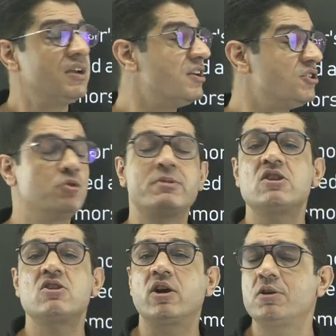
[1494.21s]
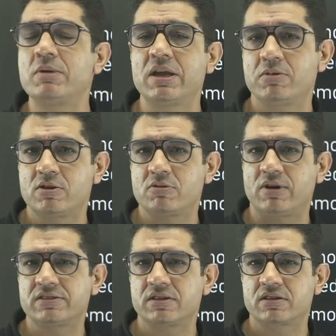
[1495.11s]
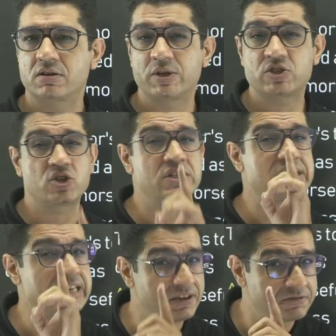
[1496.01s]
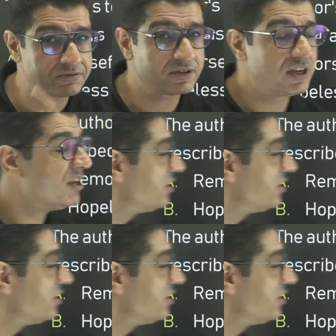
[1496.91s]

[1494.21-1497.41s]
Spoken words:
you may not be able to answer the question if you